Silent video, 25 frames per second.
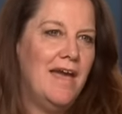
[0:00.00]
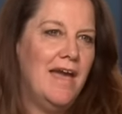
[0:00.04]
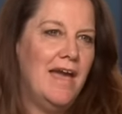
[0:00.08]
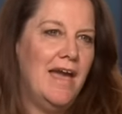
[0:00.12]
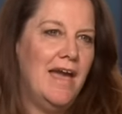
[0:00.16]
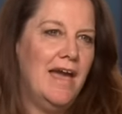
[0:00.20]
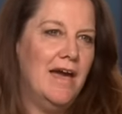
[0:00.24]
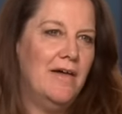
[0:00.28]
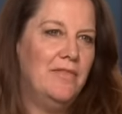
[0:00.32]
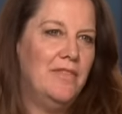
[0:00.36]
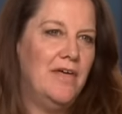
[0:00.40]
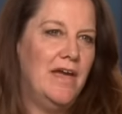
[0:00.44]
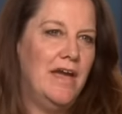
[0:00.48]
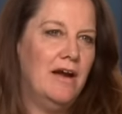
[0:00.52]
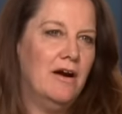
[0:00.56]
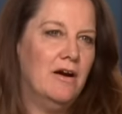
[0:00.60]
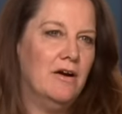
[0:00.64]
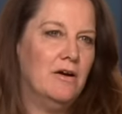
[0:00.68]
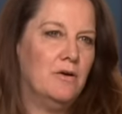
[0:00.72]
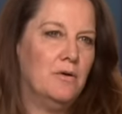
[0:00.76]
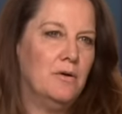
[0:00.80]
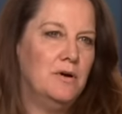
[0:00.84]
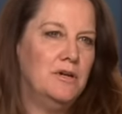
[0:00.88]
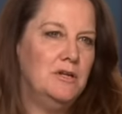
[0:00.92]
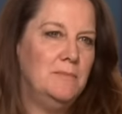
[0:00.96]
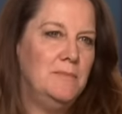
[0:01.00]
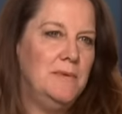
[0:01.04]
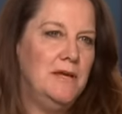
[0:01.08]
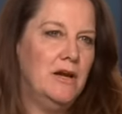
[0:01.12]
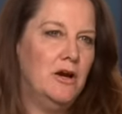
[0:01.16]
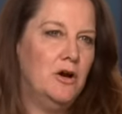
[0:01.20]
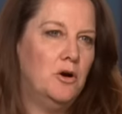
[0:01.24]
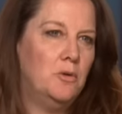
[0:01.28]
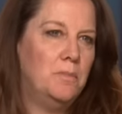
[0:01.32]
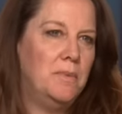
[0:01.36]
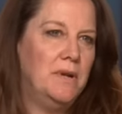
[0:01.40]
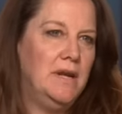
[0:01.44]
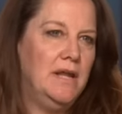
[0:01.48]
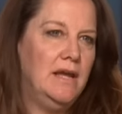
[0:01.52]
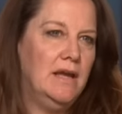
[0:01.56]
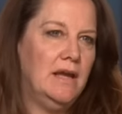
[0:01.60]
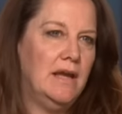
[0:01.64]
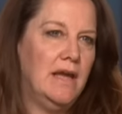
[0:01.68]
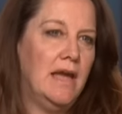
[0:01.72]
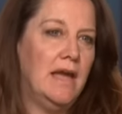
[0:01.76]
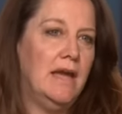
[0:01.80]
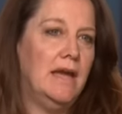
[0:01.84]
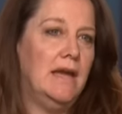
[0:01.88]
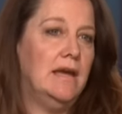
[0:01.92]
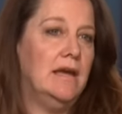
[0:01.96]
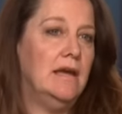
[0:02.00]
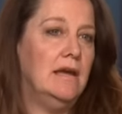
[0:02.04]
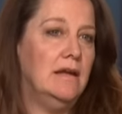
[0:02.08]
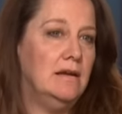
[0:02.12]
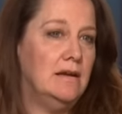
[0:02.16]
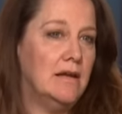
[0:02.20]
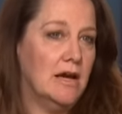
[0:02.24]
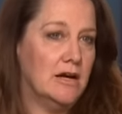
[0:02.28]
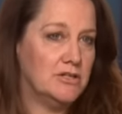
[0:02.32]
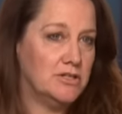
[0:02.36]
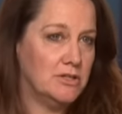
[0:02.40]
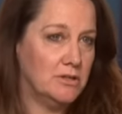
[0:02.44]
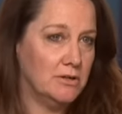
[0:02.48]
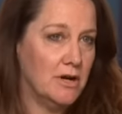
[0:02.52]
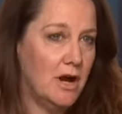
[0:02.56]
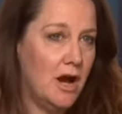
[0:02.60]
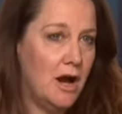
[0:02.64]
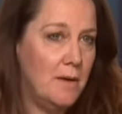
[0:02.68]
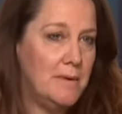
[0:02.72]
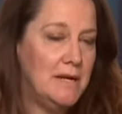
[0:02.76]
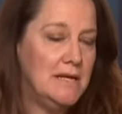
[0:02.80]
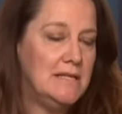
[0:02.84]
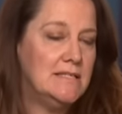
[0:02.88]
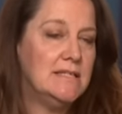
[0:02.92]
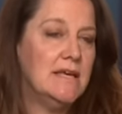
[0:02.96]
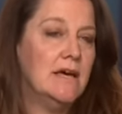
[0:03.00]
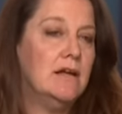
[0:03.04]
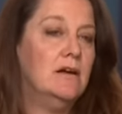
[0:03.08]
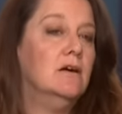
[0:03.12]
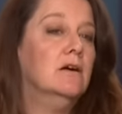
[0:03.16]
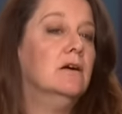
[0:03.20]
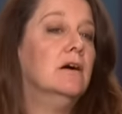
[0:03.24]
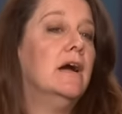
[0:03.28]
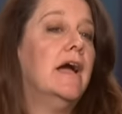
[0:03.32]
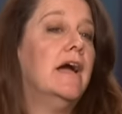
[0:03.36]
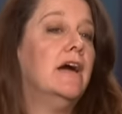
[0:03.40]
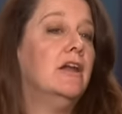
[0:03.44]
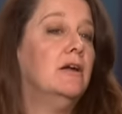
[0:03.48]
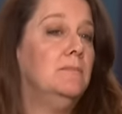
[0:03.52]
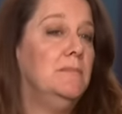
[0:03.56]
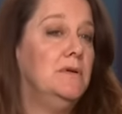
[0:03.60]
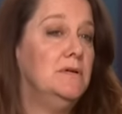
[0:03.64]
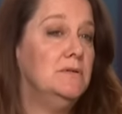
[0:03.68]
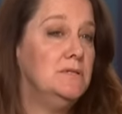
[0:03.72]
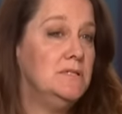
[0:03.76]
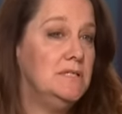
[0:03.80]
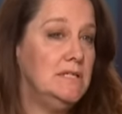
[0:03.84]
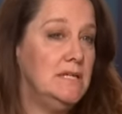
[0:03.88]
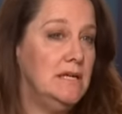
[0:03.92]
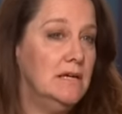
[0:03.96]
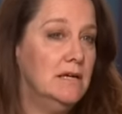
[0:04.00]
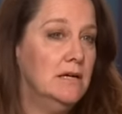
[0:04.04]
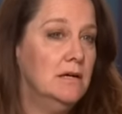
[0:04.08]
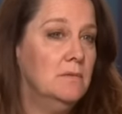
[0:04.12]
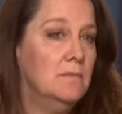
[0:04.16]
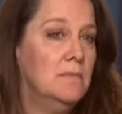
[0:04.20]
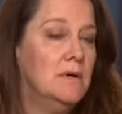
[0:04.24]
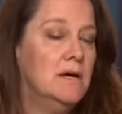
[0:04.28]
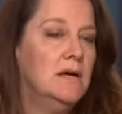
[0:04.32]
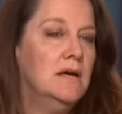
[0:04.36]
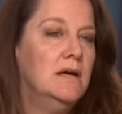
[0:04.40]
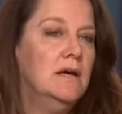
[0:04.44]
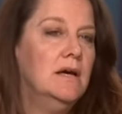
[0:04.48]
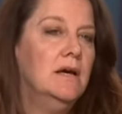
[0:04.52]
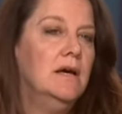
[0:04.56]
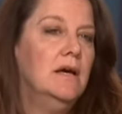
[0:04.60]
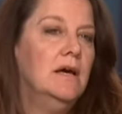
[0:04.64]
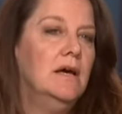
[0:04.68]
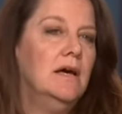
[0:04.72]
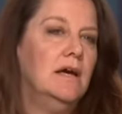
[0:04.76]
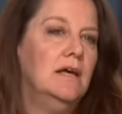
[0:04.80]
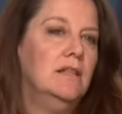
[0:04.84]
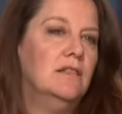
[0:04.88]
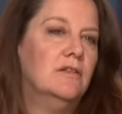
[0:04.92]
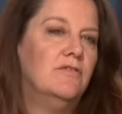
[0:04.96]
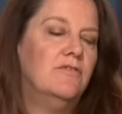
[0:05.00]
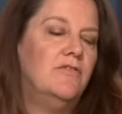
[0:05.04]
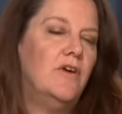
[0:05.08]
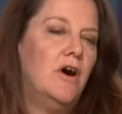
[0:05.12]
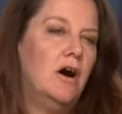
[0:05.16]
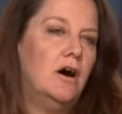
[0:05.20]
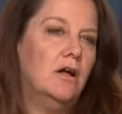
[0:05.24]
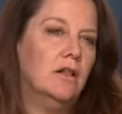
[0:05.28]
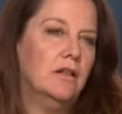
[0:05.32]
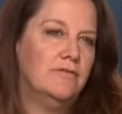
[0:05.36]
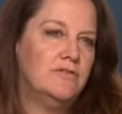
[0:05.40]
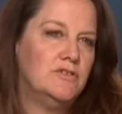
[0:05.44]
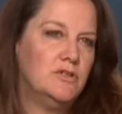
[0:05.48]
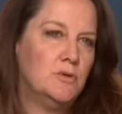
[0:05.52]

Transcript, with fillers: And they are going to be opening a National Comedy Center and a museum in the fall of